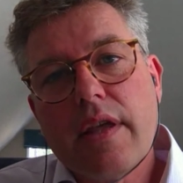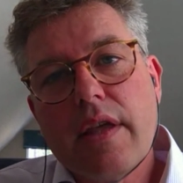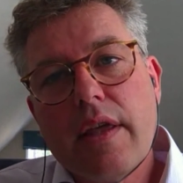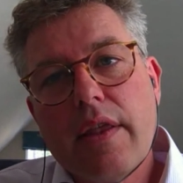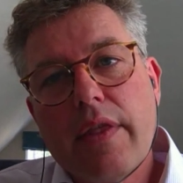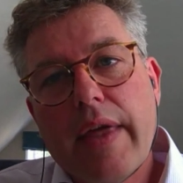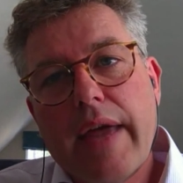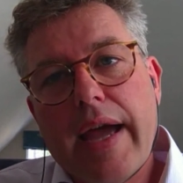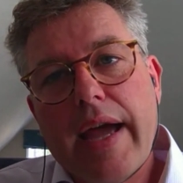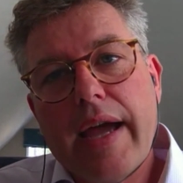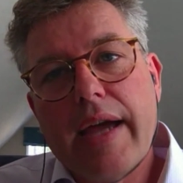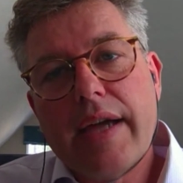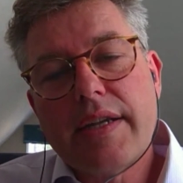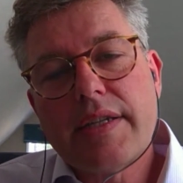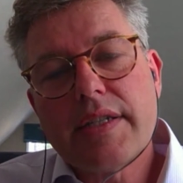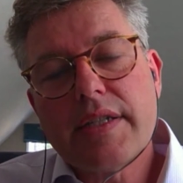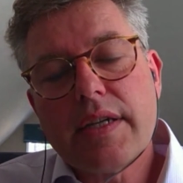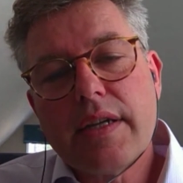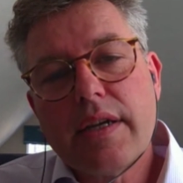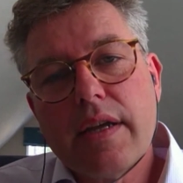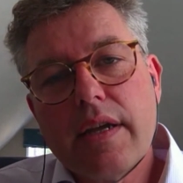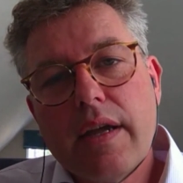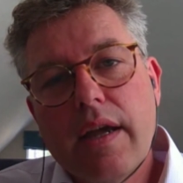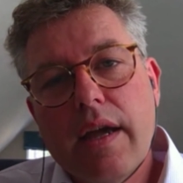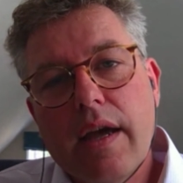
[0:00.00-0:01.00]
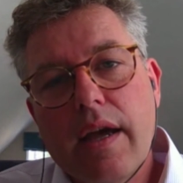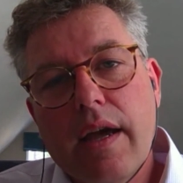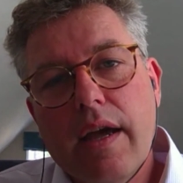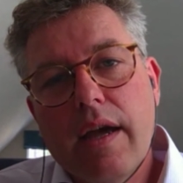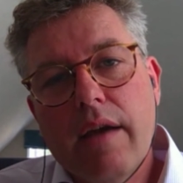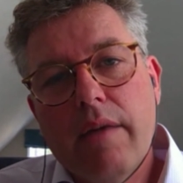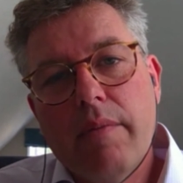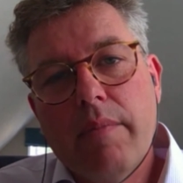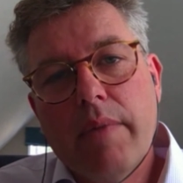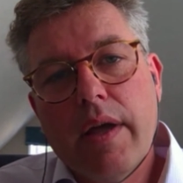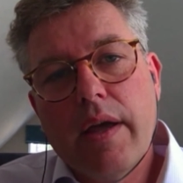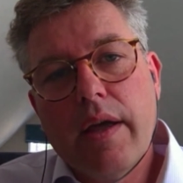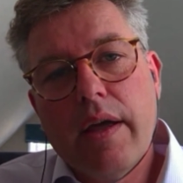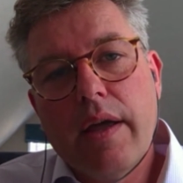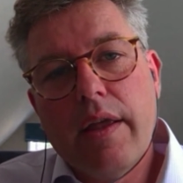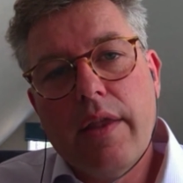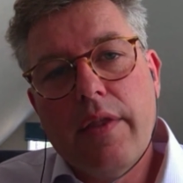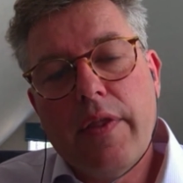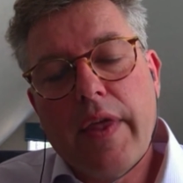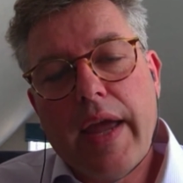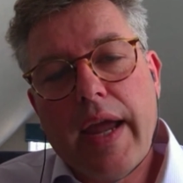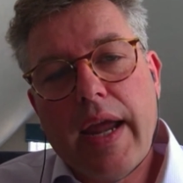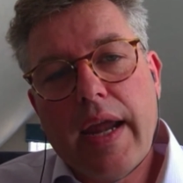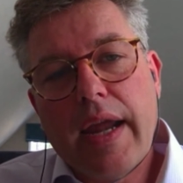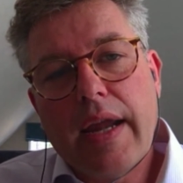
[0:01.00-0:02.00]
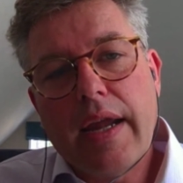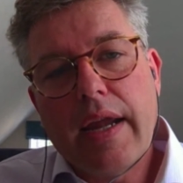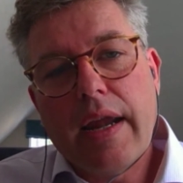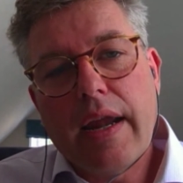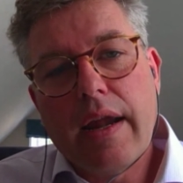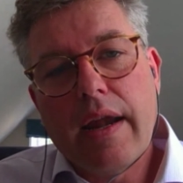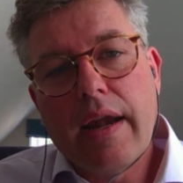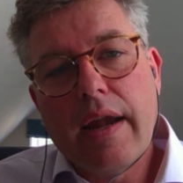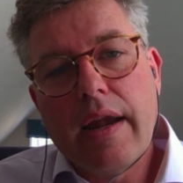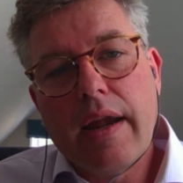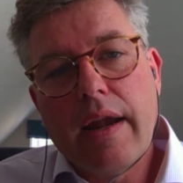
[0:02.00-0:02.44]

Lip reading: that they